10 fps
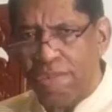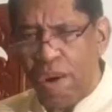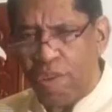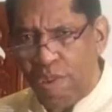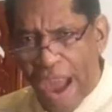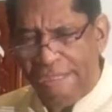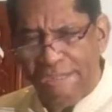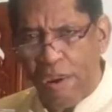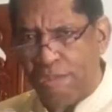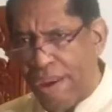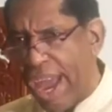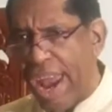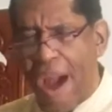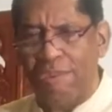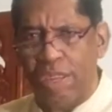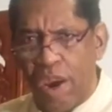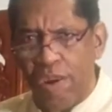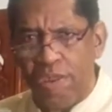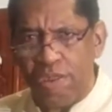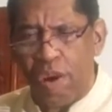to most white folk. Man, I was
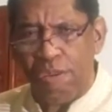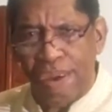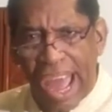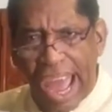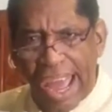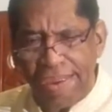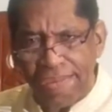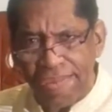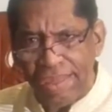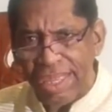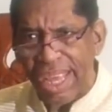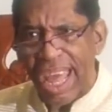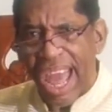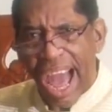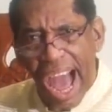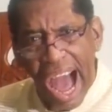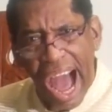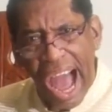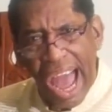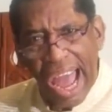hurting so bad.
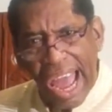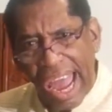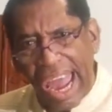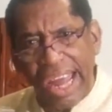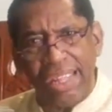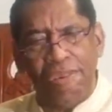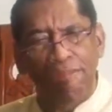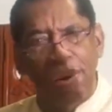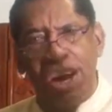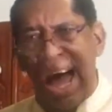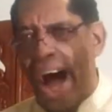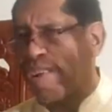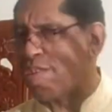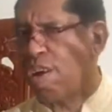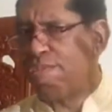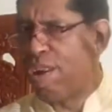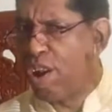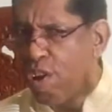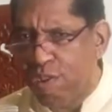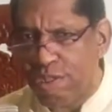I had to pull out some
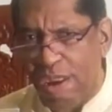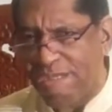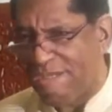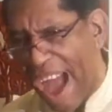Luther